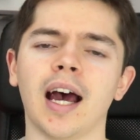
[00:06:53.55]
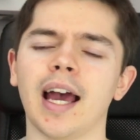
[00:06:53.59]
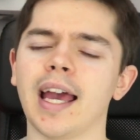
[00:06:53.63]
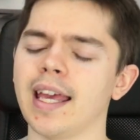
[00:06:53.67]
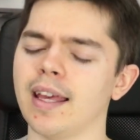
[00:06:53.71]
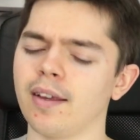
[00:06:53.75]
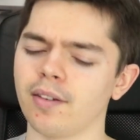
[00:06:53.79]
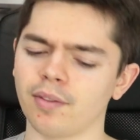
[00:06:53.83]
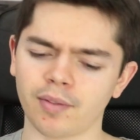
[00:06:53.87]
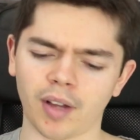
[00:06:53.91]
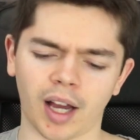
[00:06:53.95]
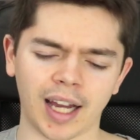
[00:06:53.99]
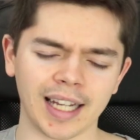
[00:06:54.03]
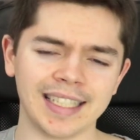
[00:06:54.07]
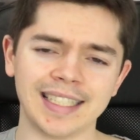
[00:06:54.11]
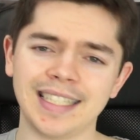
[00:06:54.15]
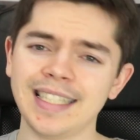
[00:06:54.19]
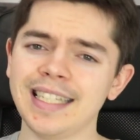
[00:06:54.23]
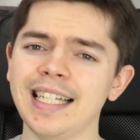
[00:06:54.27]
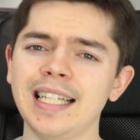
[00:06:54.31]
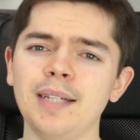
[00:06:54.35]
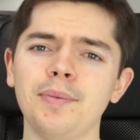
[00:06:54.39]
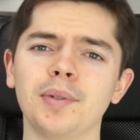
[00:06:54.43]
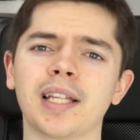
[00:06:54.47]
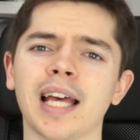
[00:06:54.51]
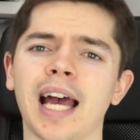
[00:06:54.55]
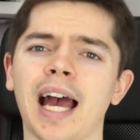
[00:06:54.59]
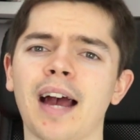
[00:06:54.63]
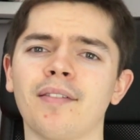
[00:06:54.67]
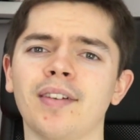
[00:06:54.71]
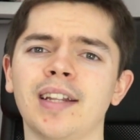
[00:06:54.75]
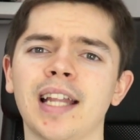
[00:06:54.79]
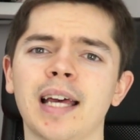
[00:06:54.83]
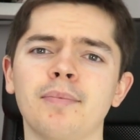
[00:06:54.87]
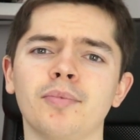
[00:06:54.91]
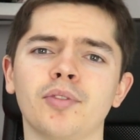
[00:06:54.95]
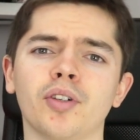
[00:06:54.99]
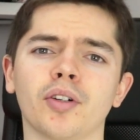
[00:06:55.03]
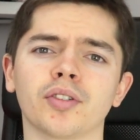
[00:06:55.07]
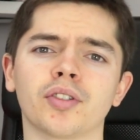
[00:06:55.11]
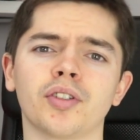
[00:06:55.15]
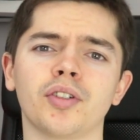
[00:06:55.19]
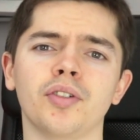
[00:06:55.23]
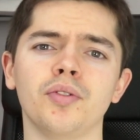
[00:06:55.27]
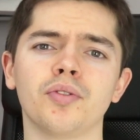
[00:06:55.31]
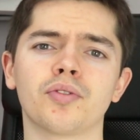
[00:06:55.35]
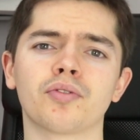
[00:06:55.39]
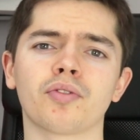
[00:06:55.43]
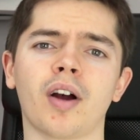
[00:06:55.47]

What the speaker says: It ideally would have an M.2